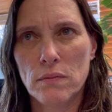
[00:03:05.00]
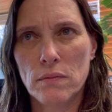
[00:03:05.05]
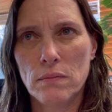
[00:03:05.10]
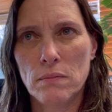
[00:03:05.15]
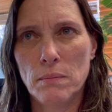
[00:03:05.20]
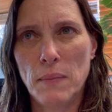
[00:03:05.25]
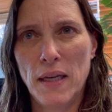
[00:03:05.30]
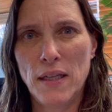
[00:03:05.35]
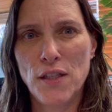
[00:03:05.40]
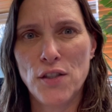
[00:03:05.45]

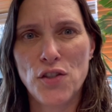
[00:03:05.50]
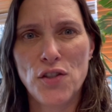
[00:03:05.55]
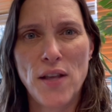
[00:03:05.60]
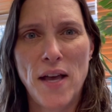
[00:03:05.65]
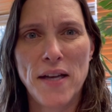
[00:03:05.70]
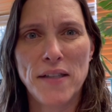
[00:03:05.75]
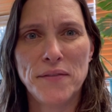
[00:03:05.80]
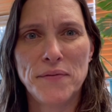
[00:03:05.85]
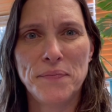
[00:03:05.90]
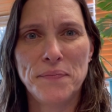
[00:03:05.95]
manage
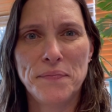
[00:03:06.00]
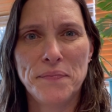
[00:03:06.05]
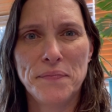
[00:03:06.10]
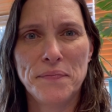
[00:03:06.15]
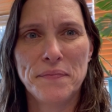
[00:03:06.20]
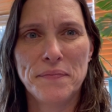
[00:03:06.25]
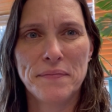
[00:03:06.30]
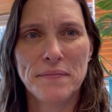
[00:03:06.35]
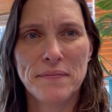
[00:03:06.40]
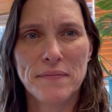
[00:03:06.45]
that?
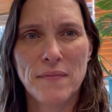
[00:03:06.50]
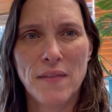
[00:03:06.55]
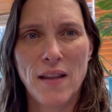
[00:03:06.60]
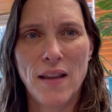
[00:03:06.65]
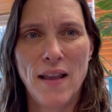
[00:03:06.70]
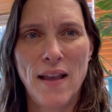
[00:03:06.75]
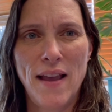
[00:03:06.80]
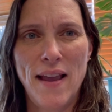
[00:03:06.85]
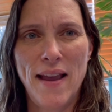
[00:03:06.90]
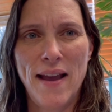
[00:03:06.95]

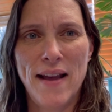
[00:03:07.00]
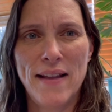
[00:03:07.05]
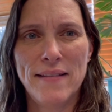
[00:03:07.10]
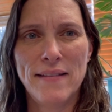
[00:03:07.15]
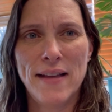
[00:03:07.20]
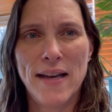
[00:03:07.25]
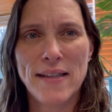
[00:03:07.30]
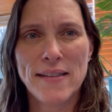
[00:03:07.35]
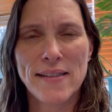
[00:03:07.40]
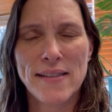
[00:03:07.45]
And
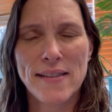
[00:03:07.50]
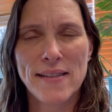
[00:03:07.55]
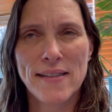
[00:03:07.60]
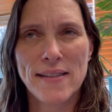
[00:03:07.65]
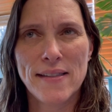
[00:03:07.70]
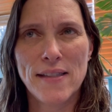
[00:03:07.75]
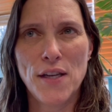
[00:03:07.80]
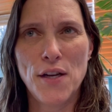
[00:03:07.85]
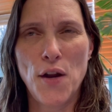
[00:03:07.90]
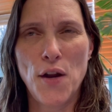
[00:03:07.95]
that's,